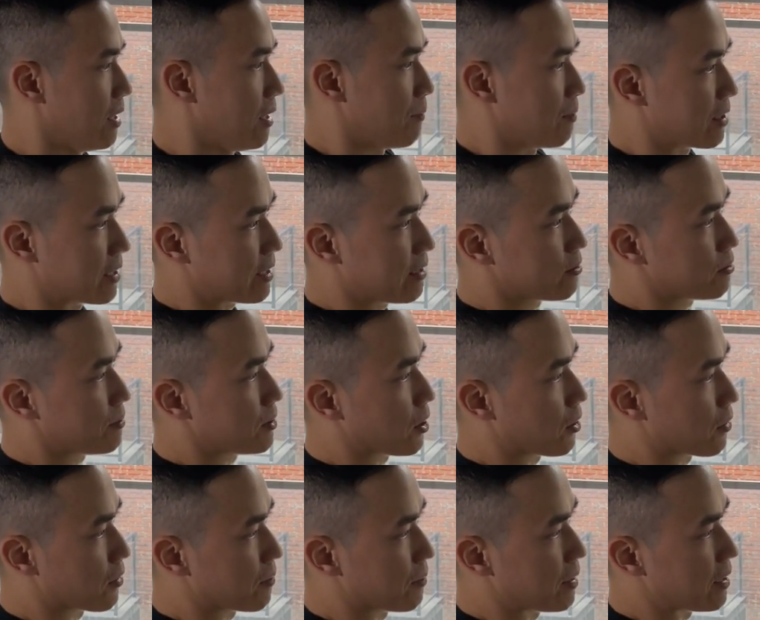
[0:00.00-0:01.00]
but it gives me
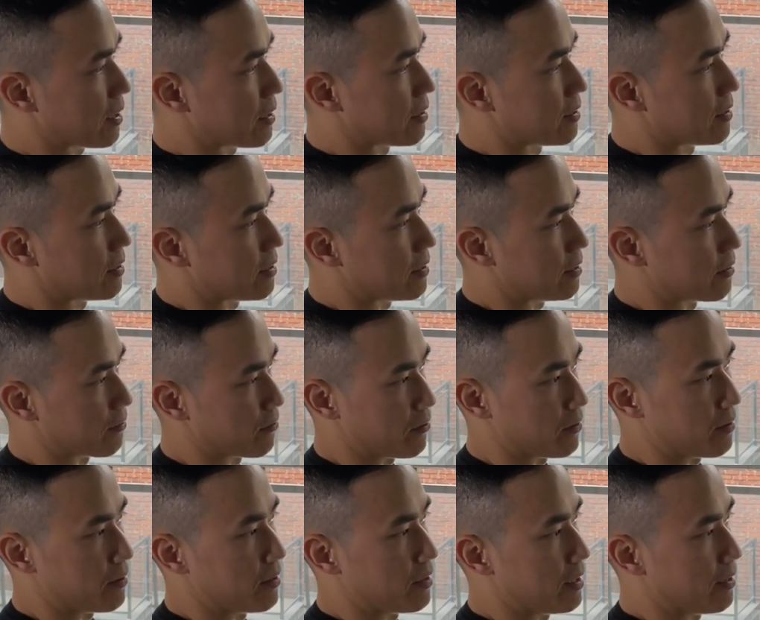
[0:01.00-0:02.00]
all of my
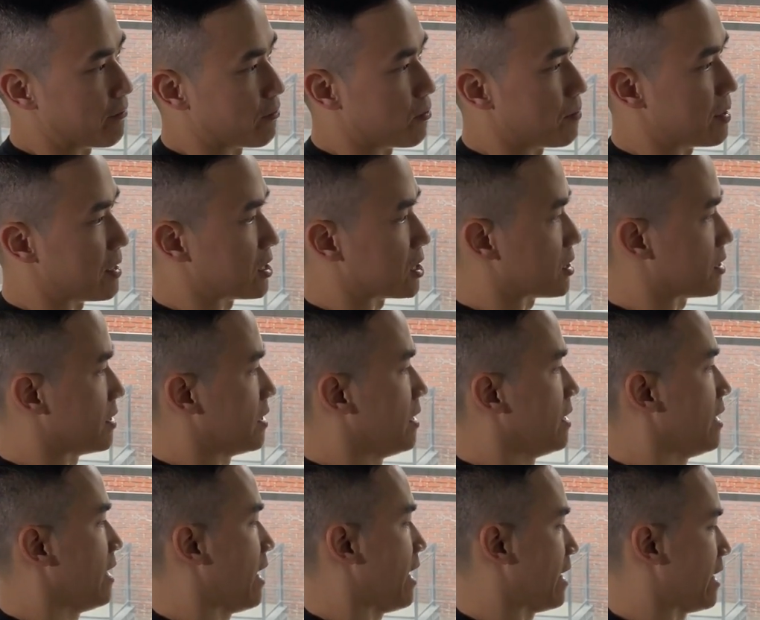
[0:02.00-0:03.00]
different information.
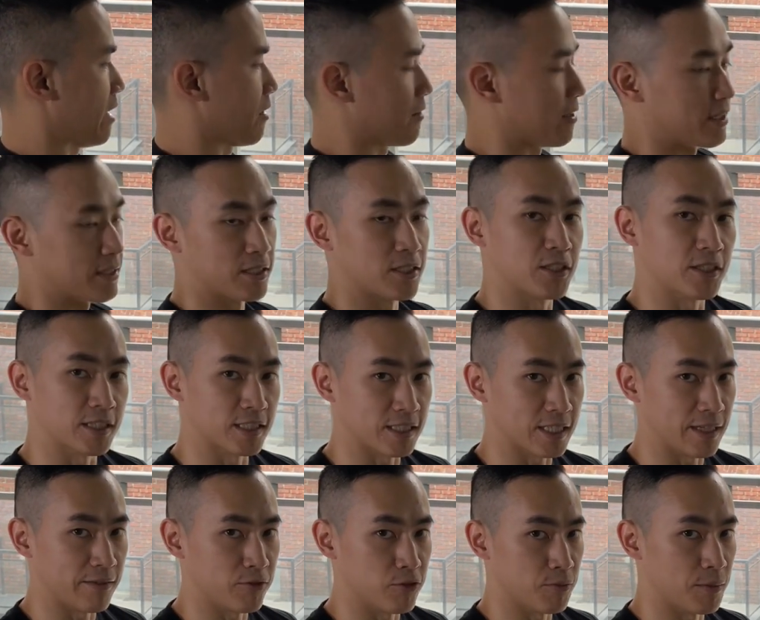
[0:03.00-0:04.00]
And now this is going to
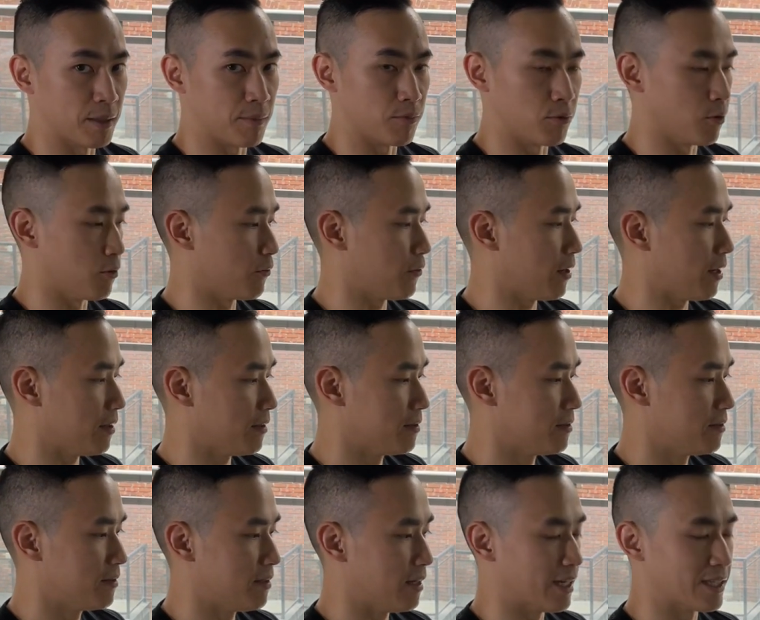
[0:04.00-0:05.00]
save to my profile.
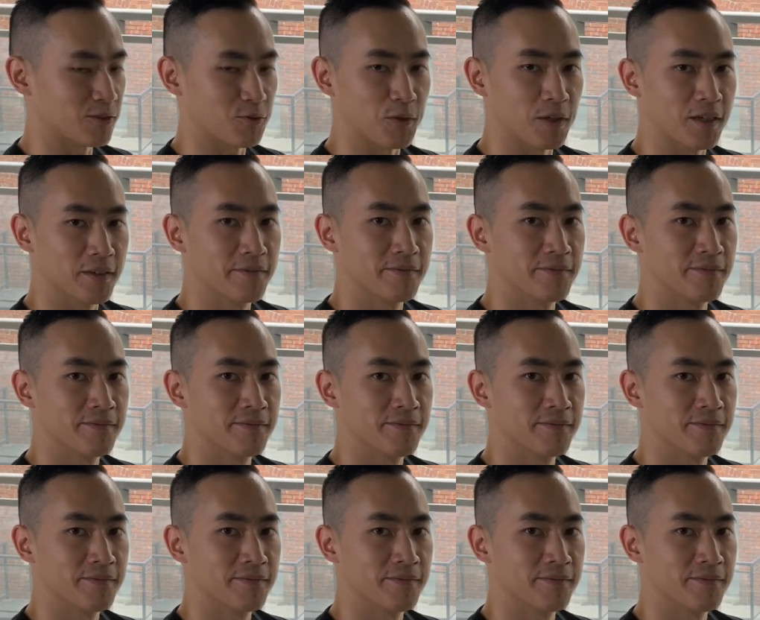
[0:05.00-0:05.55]
as well.